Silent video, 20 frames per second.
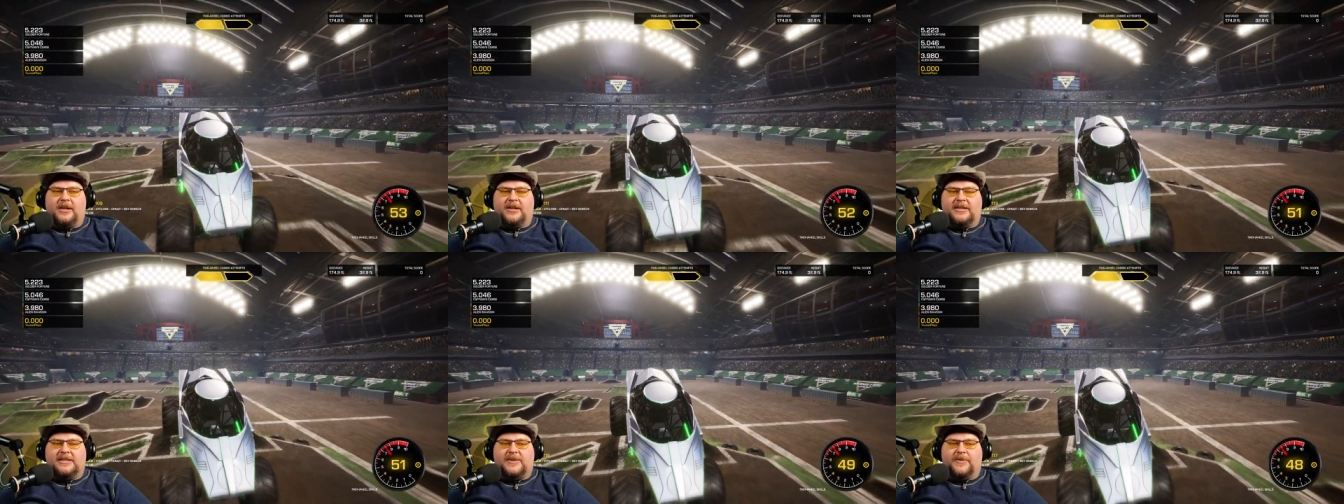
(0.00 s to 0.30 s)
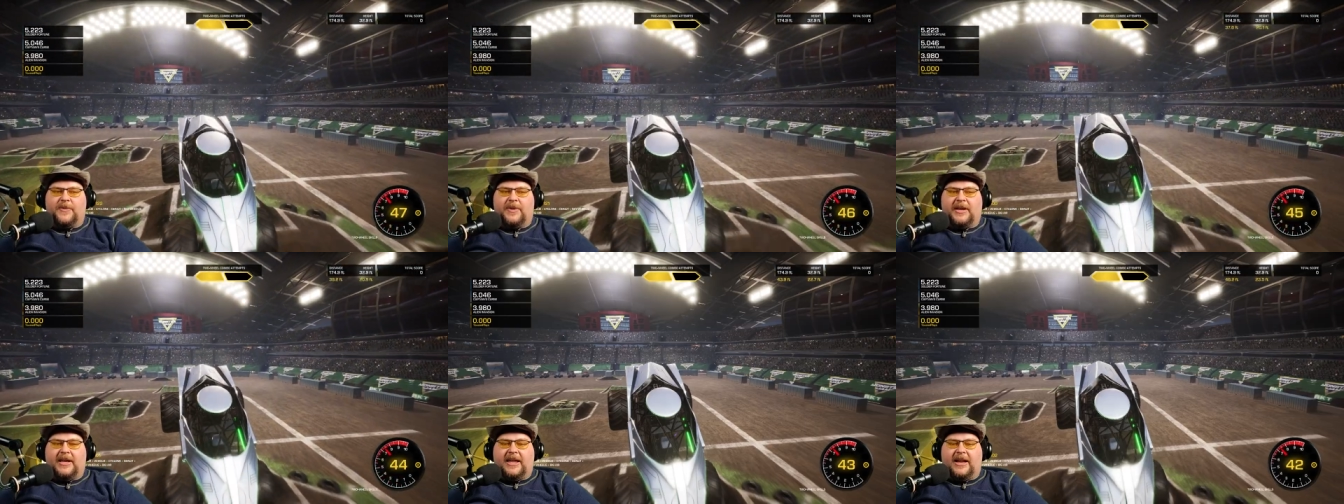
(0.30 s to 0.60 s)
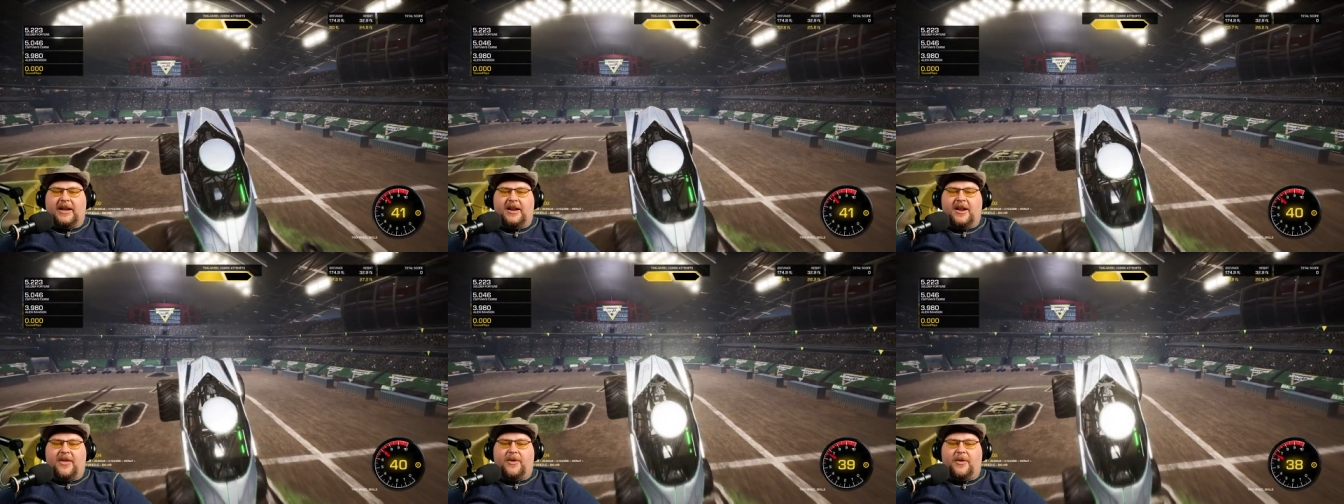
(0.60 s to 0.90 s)
See if we can
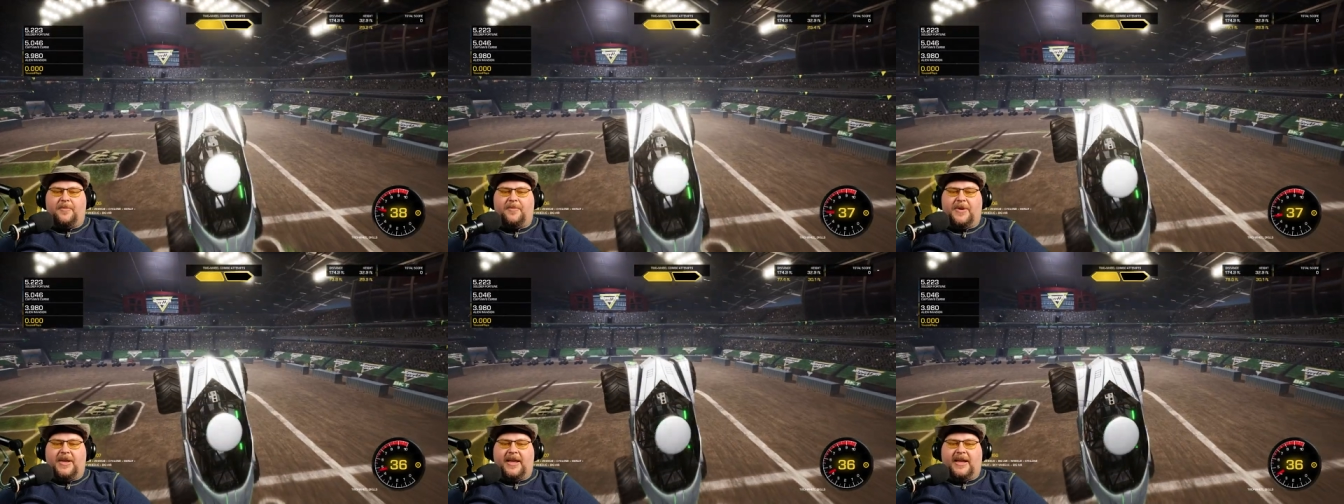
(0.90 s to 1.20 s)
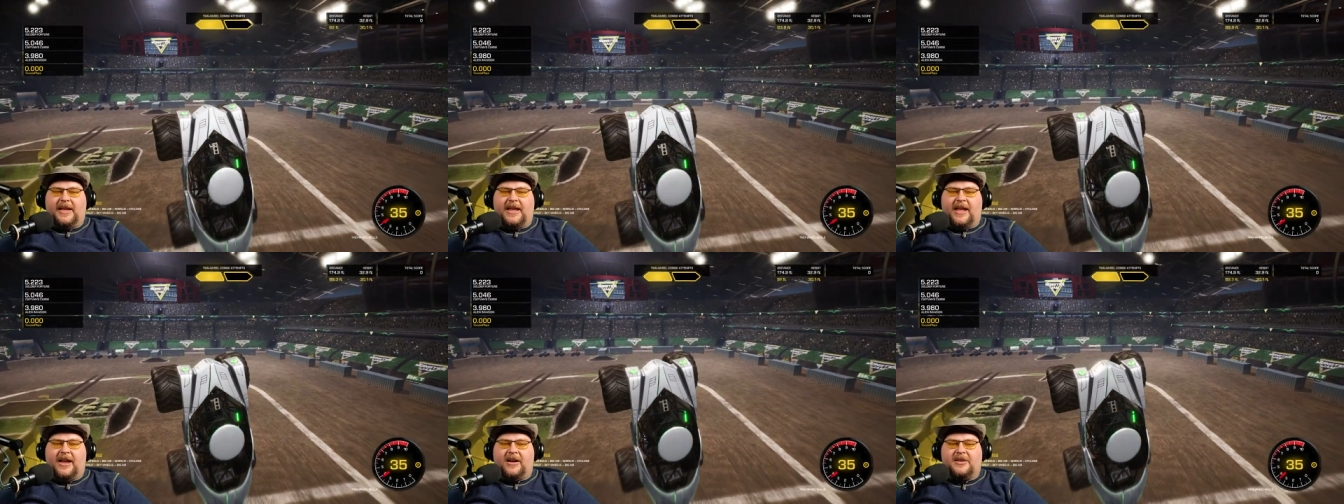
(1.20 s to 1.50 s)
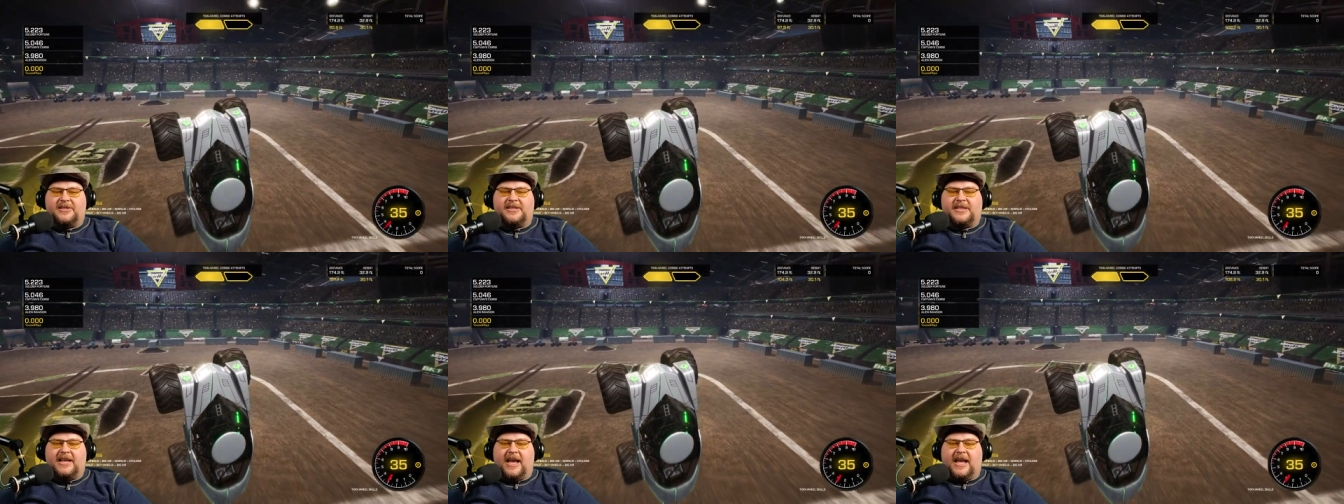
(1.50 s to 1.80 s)
get another big air
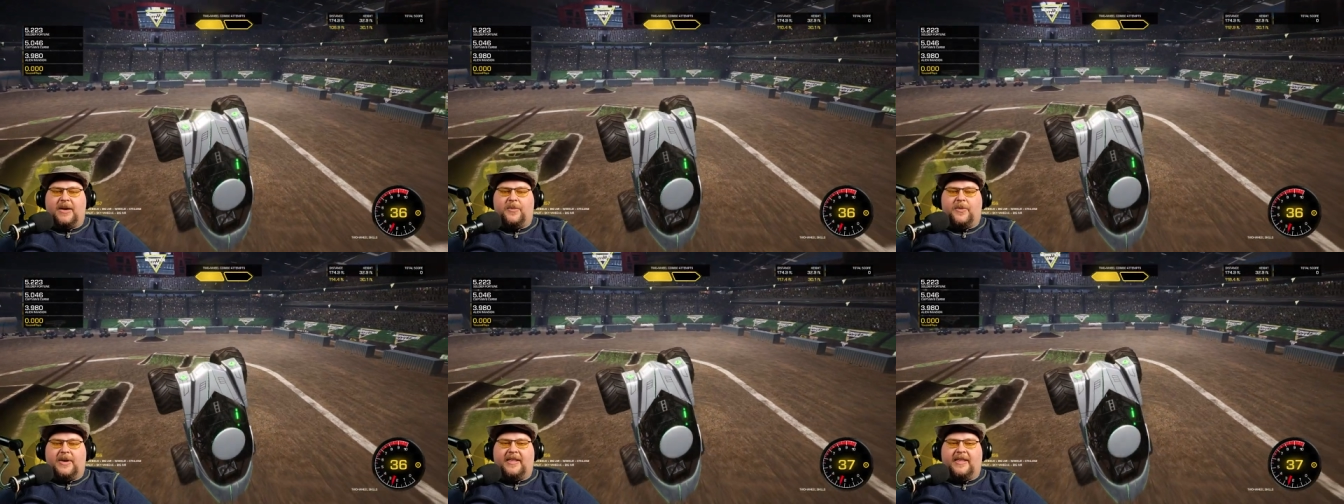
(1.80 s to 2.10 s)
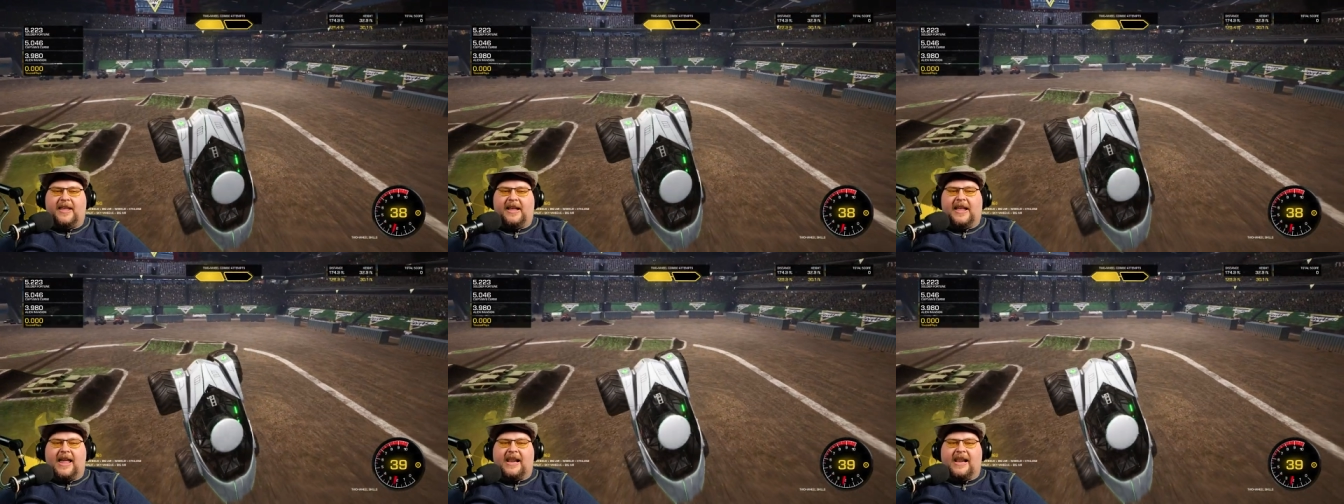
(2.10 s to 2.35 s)
sky wheelie.